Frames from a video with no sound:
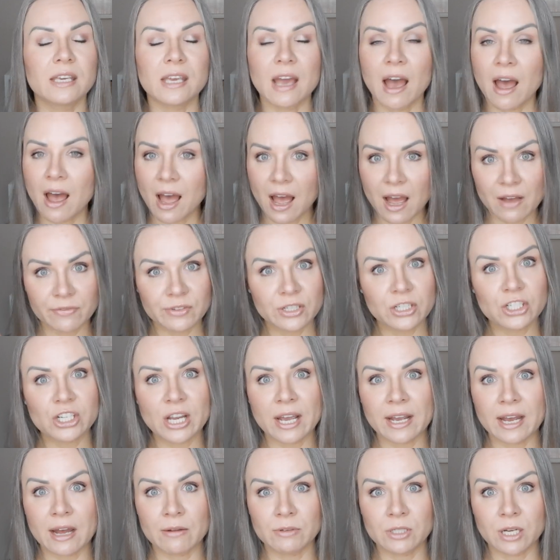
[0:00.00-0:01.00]
you have to
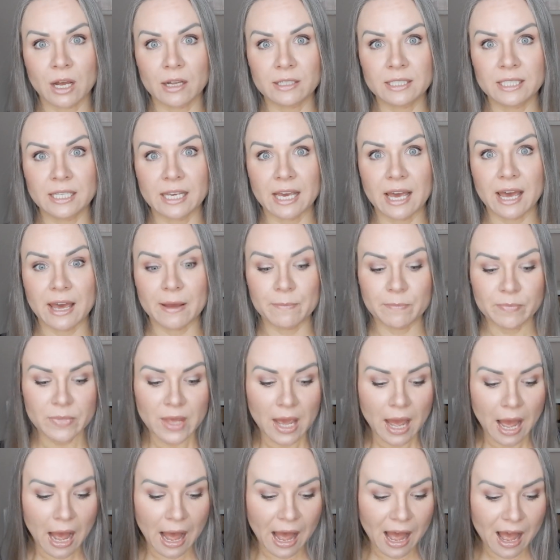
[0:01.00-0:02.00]
check out Dossier.
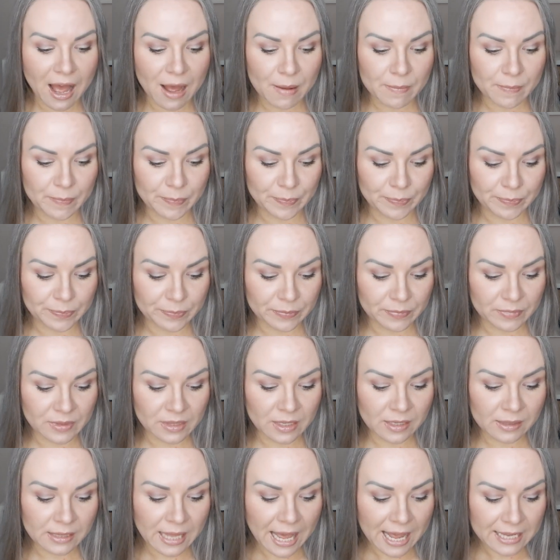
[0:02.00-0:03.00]
Um,
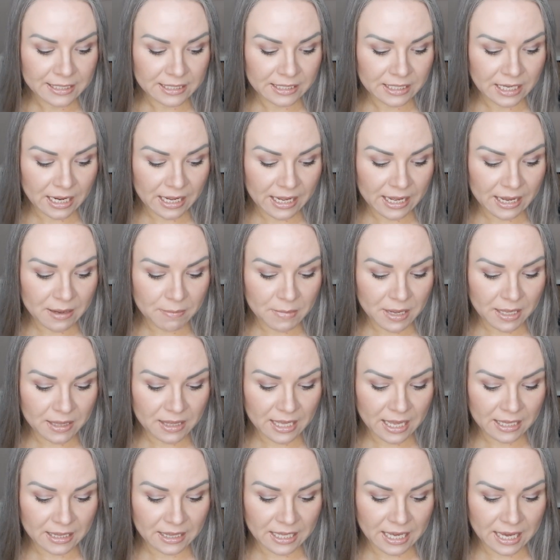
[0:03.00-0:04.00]
the last
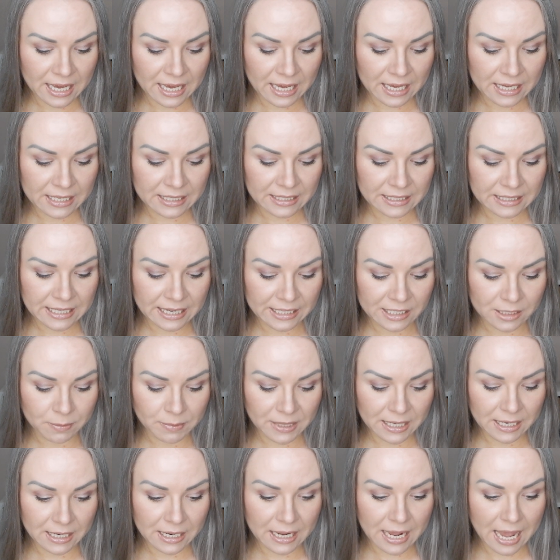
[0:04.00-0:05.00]
time that they sent
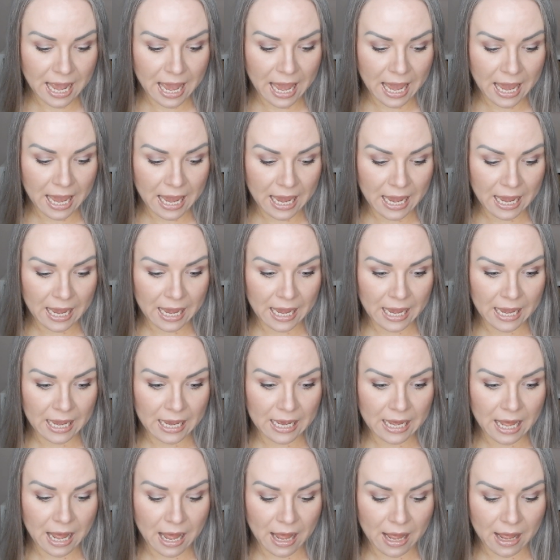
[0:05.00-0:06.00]
me
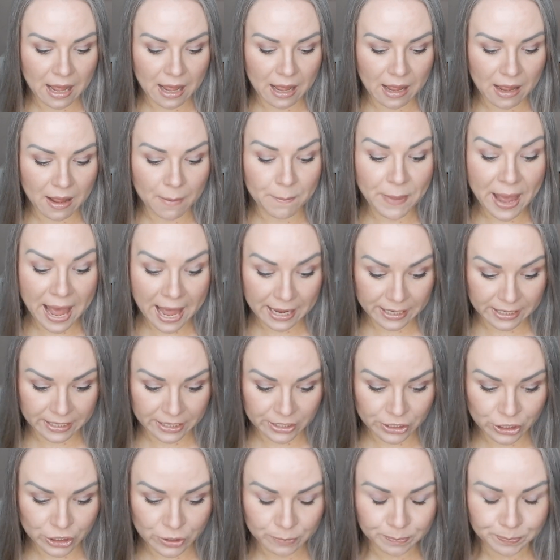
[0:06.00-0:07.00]
a, uh, a
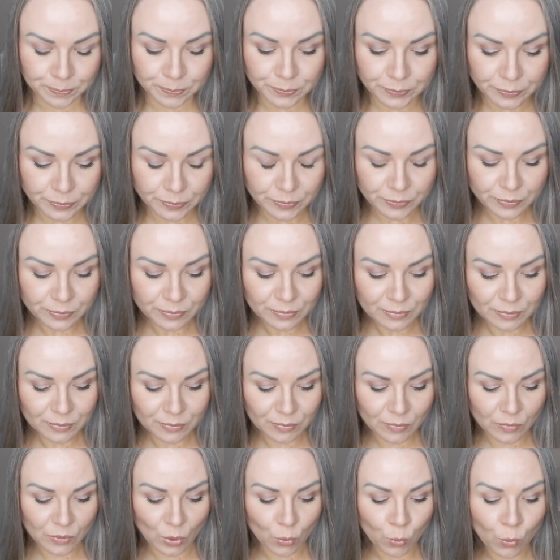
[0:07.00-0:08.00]
package,
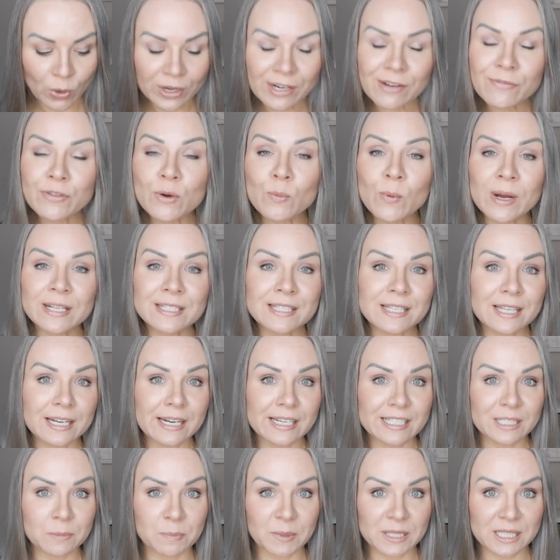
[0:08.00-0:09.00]
one of the ones that
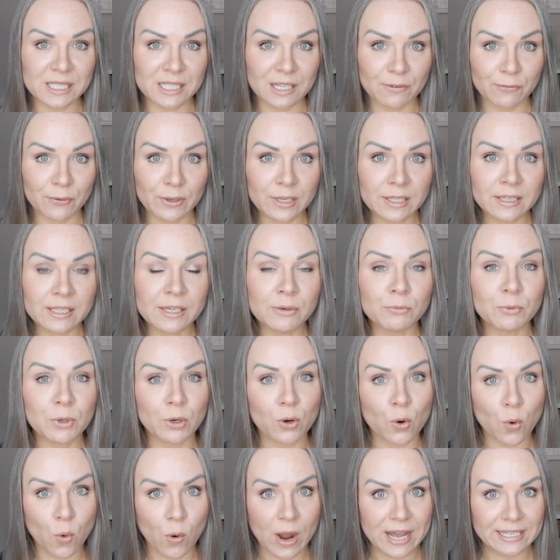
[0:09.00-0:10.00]
I specifically
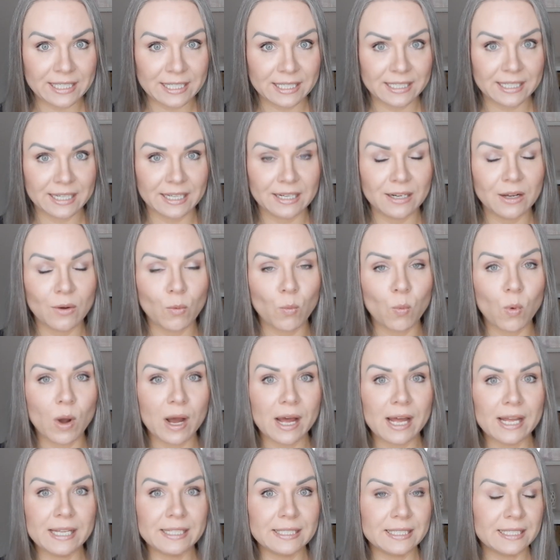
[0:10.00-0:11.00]
requested
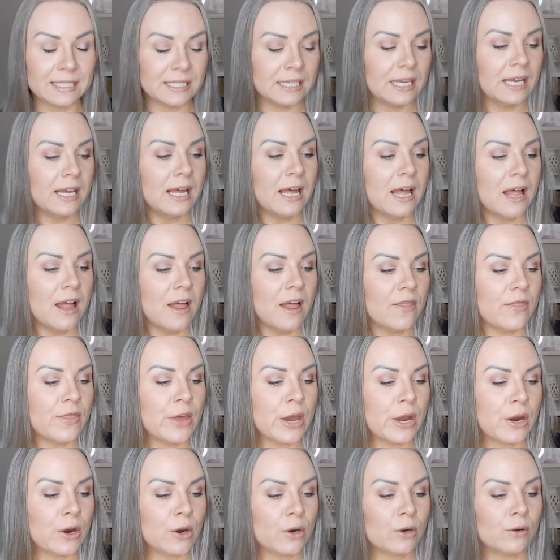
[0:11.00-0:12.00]
was
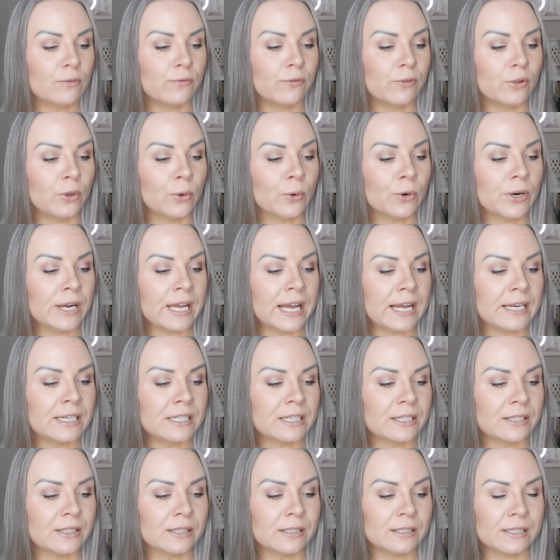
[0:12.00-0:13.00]
their
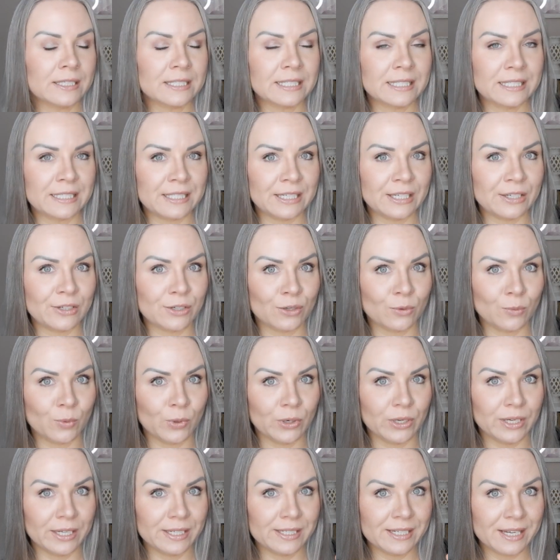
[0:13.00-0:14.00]
Floriental
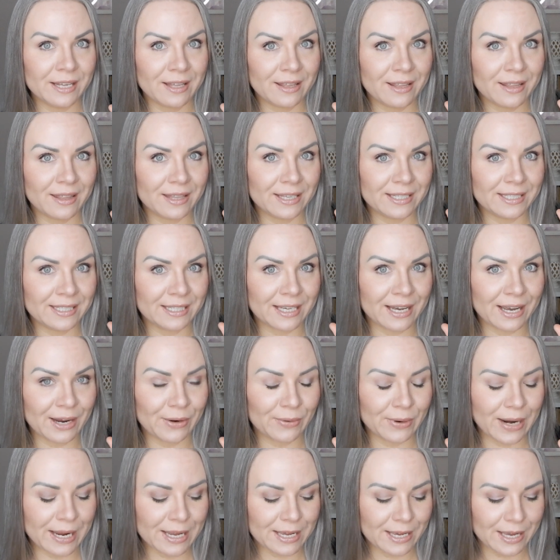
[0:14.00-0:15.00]
Cedarwood this
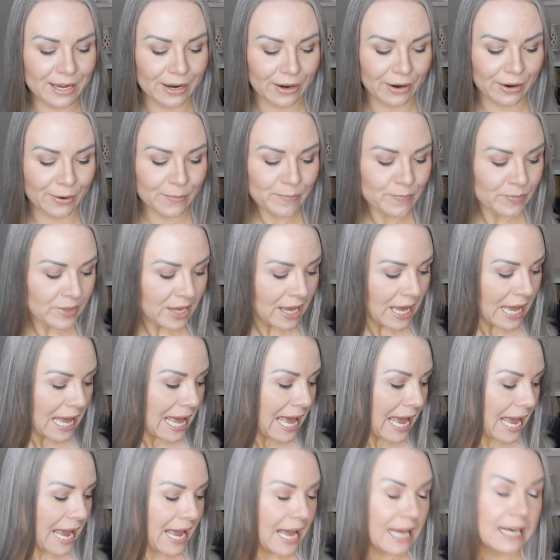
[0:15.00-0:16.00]
guy right here.
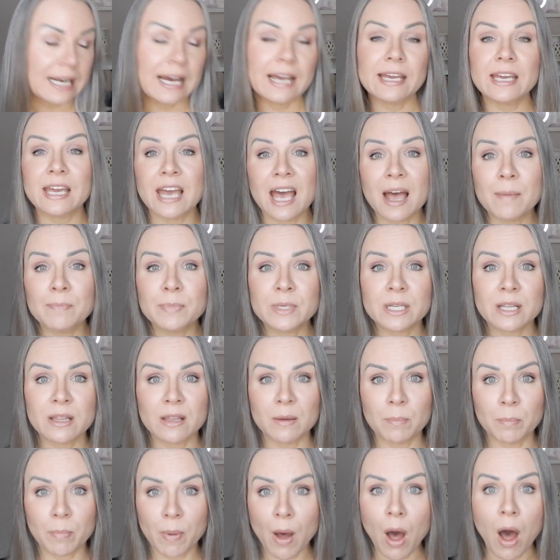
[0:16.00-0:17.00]
And I kept
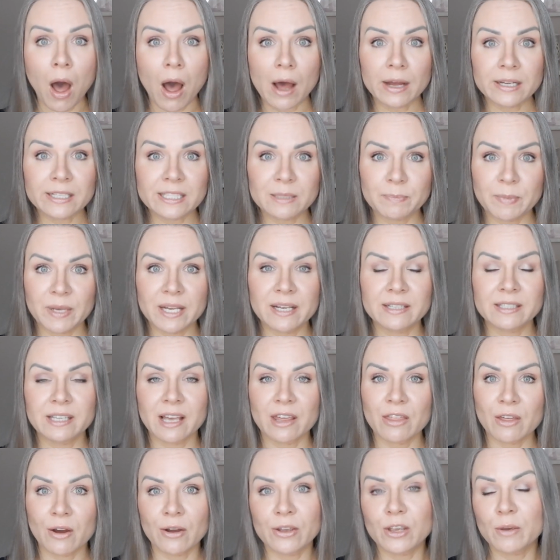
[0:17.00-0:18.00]
the box because
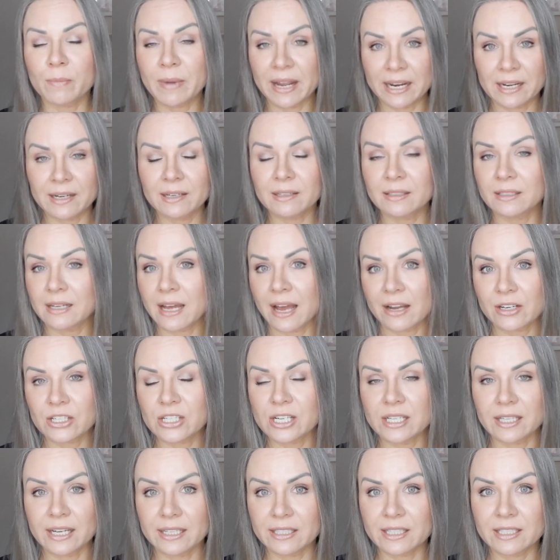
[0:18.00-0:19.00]
I thought you might
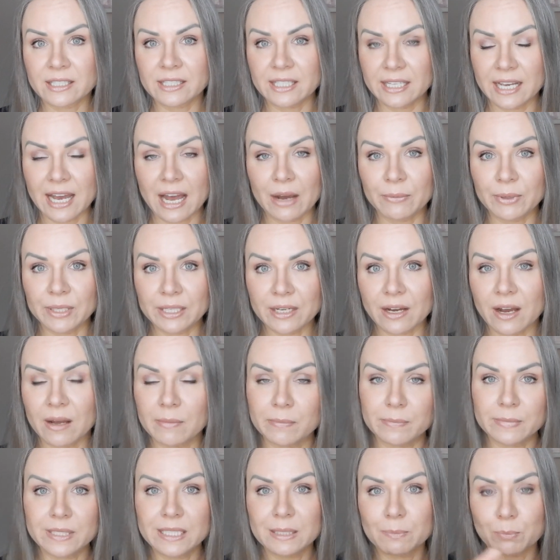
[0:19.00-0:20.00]
actually like to see how it
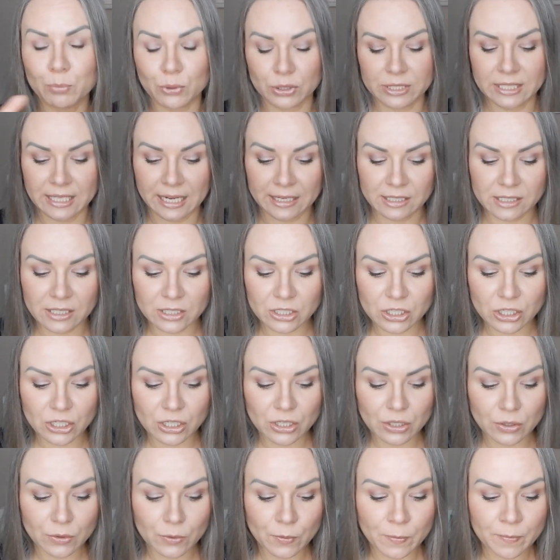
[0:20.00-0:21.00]
comes presented
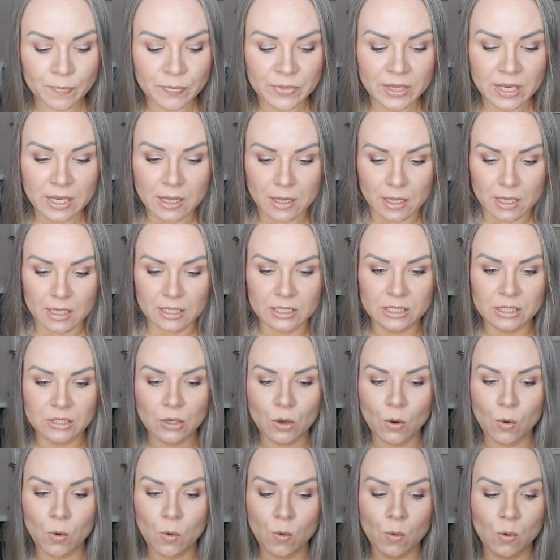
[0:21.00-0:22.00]
to you.
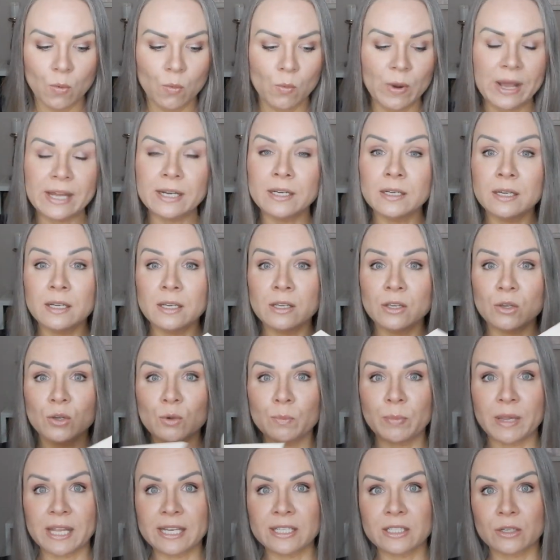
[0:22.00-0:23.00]
So when
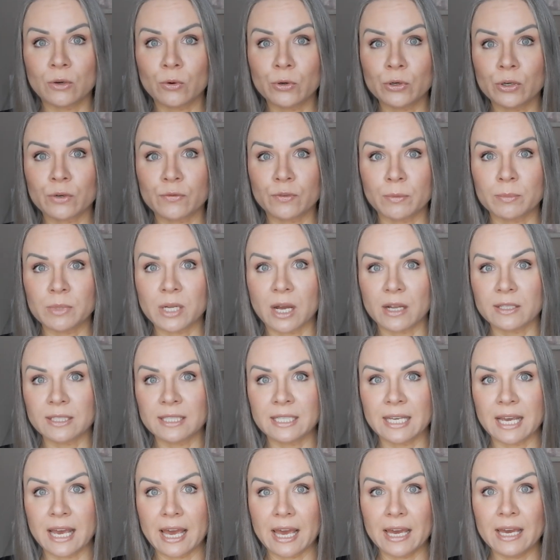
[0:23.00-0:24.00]
you place an order from
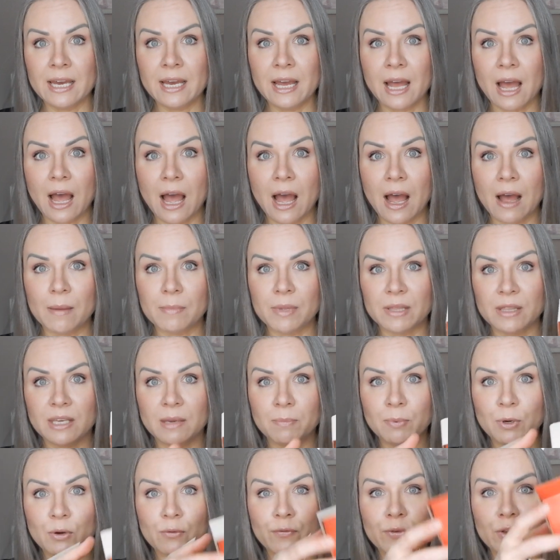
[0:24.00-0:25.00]
Dossier, um,
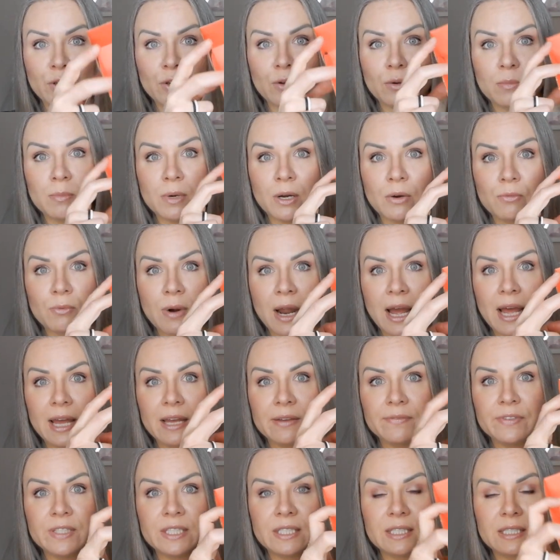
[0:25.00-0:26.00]
the perfume
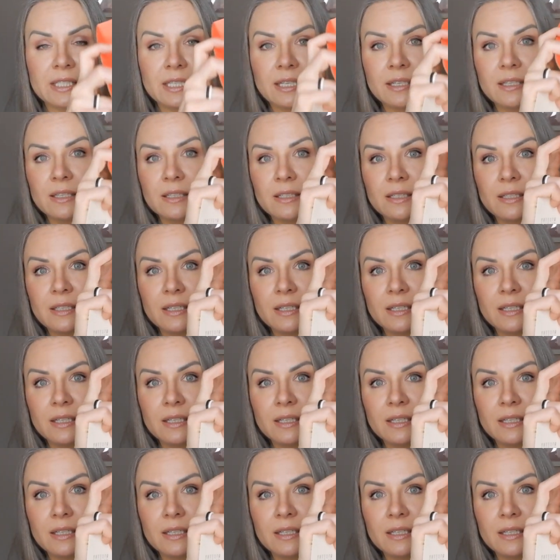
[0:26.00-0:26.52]
arrives